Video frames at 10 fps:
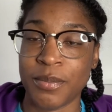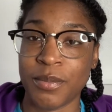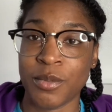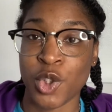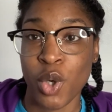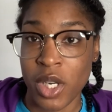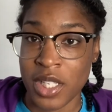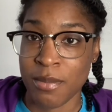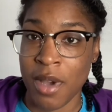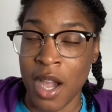
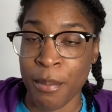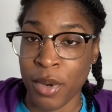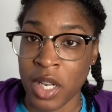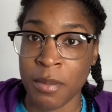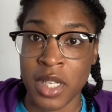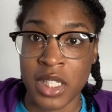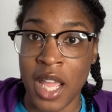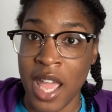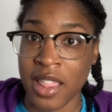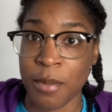Jordan's mom pretty much
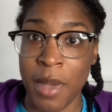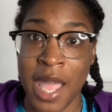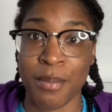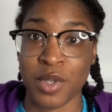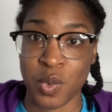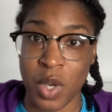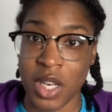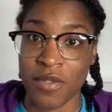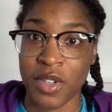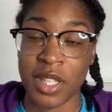had the papers ready
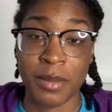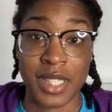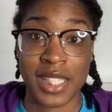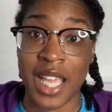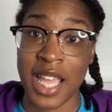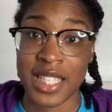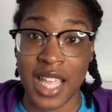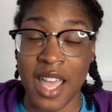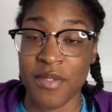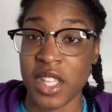for them to sign to
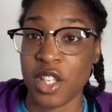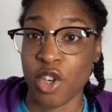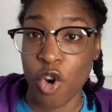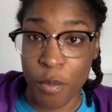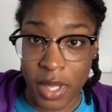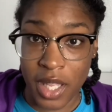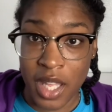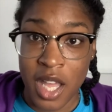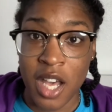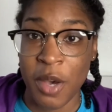have the annulment
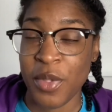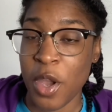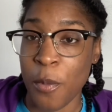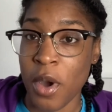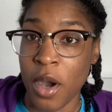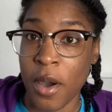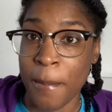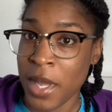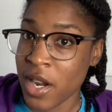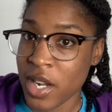of their
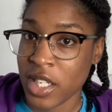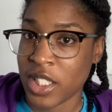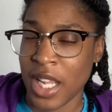marriage.